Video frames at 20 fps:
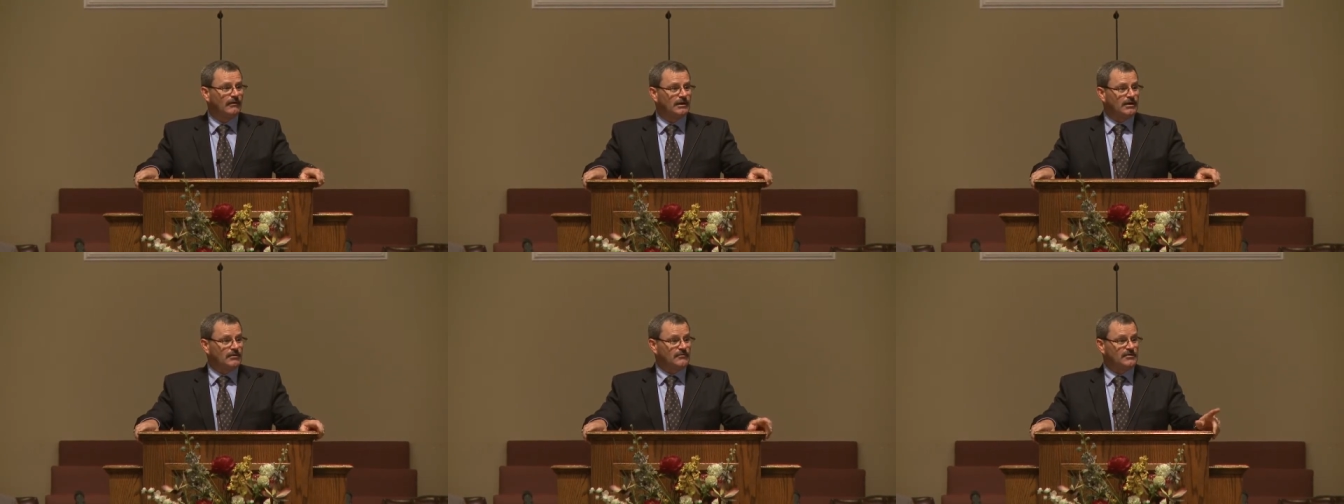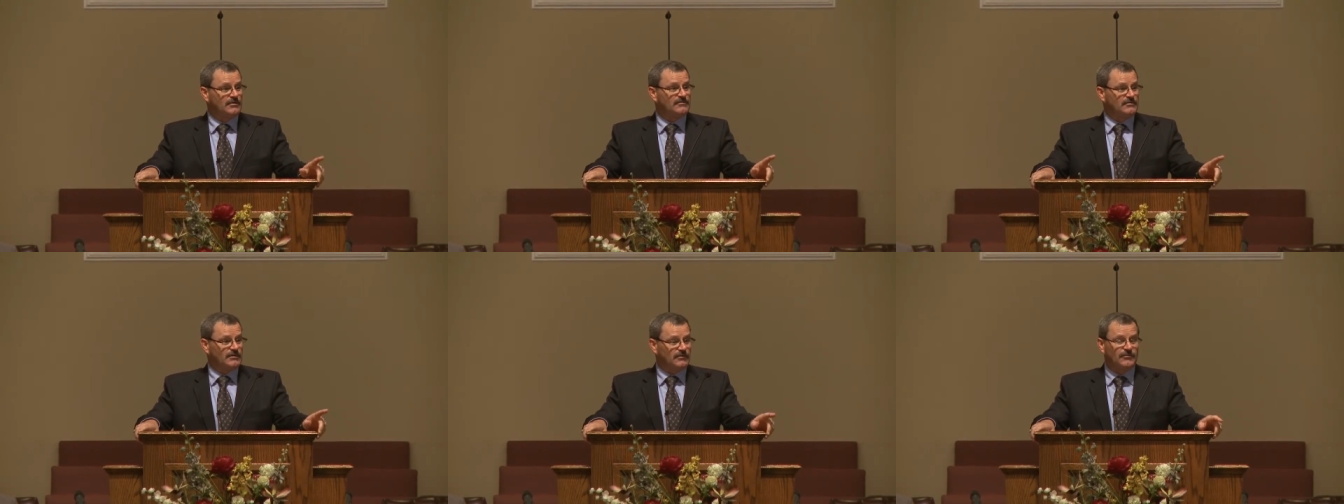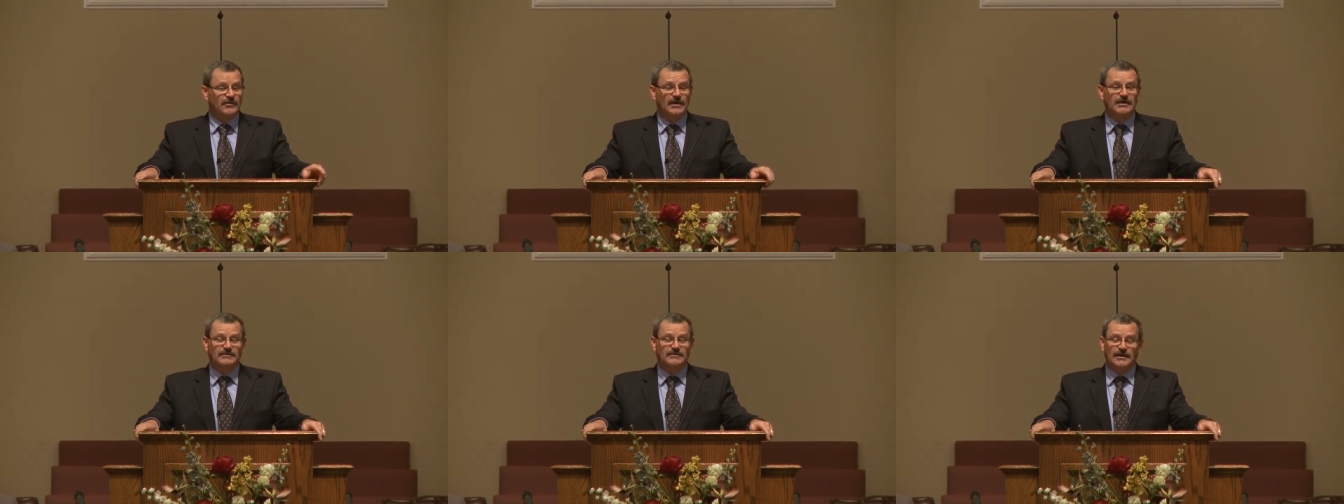It was easy to
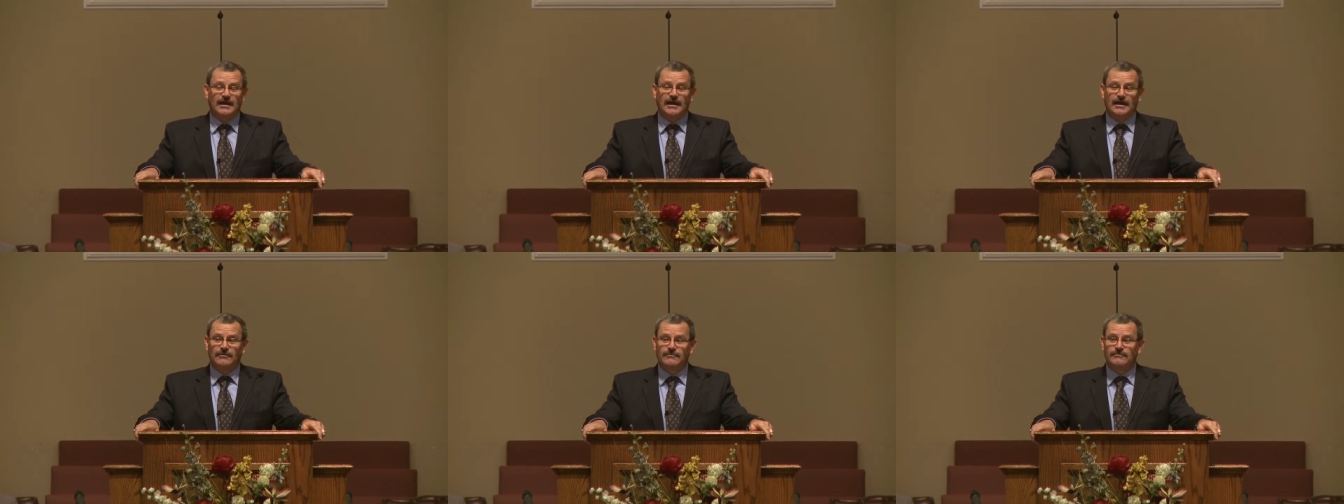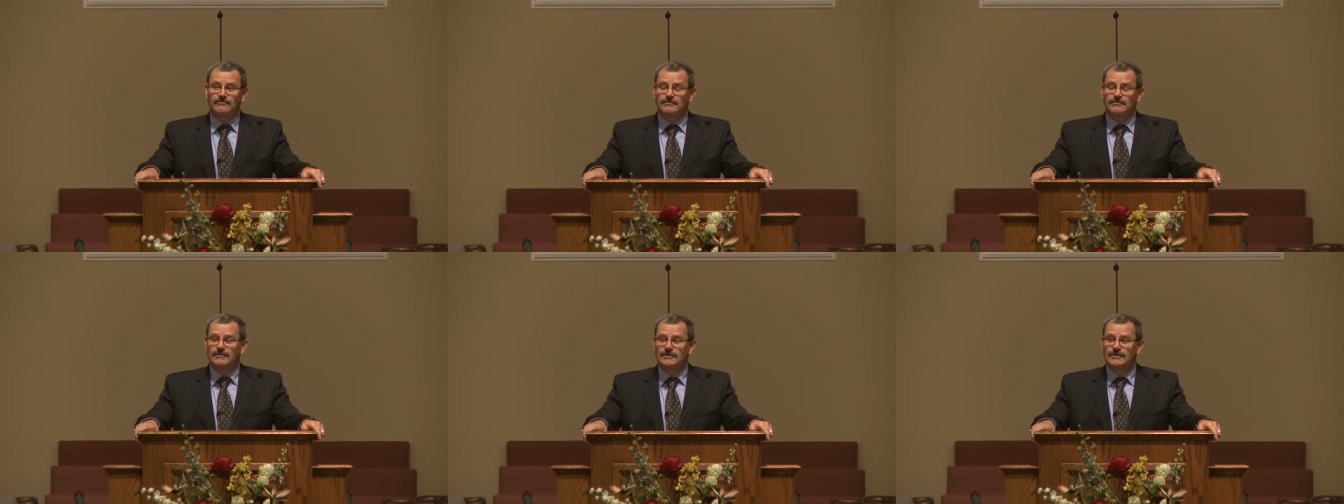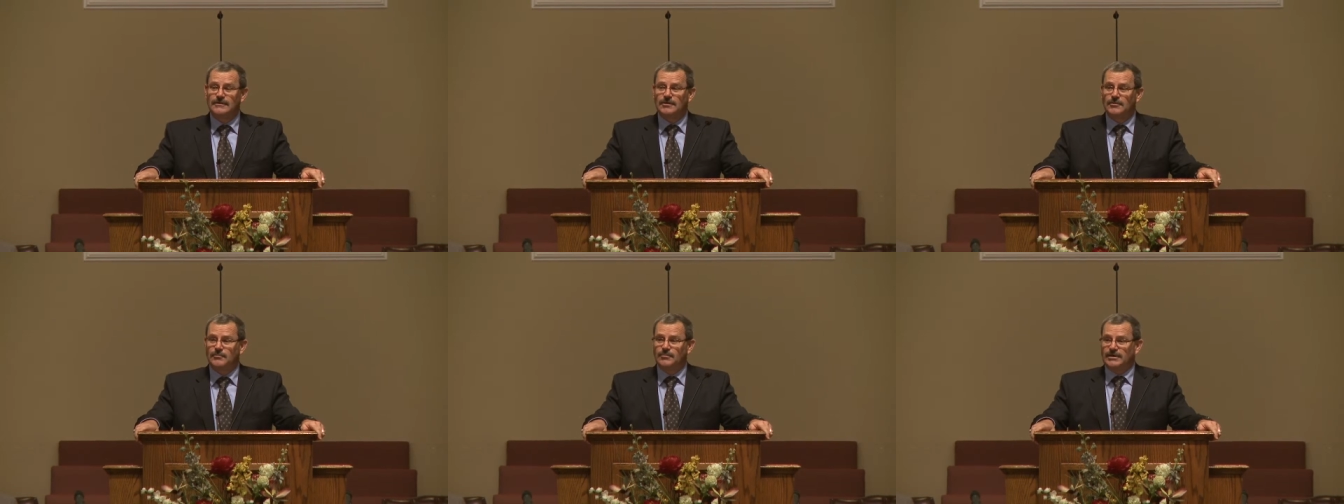think that.
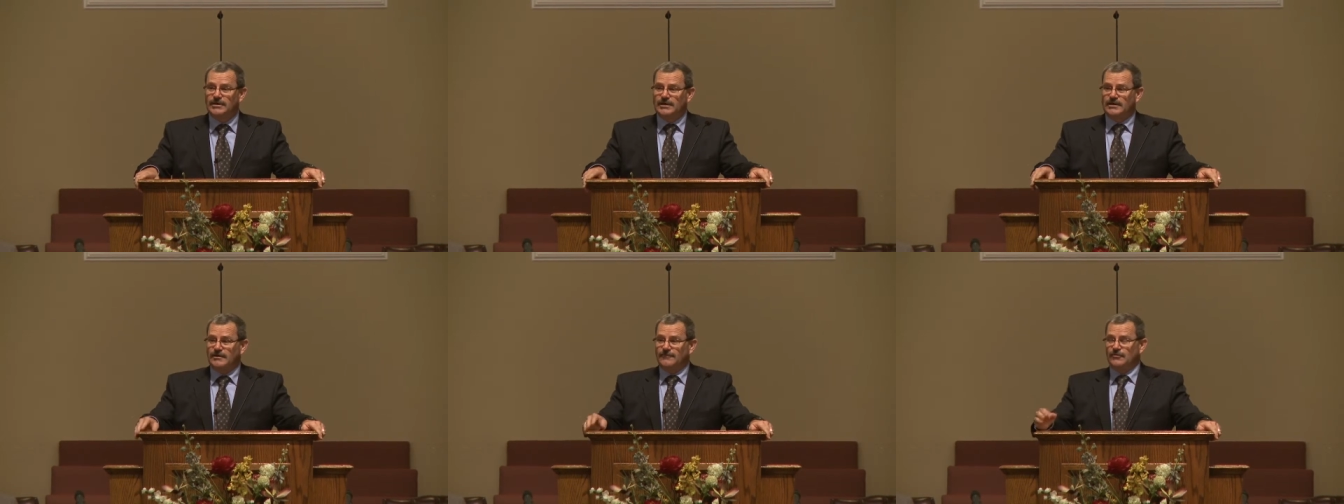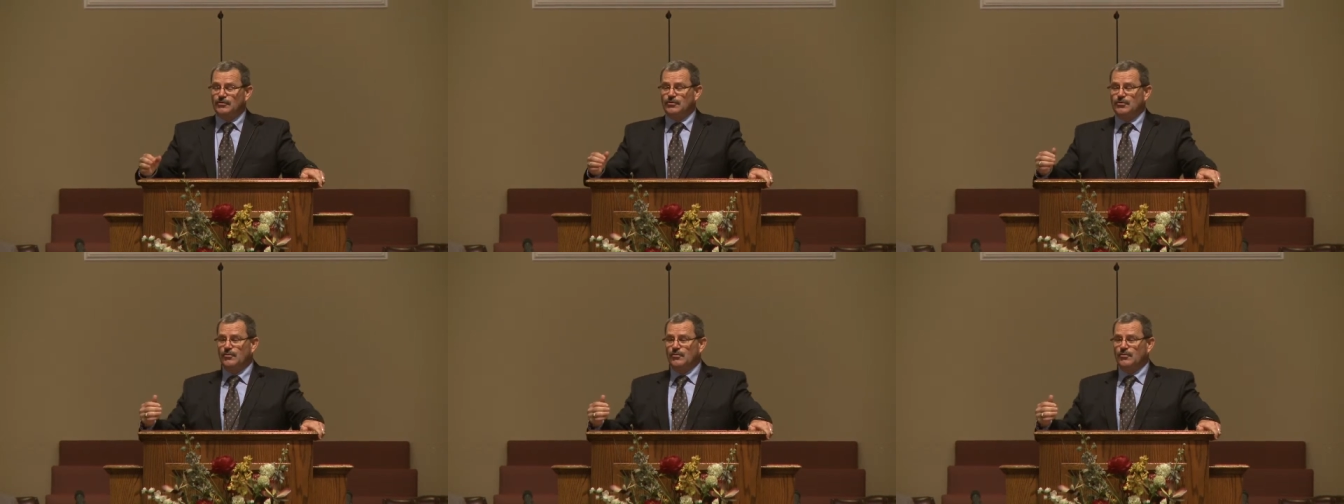But now if you'll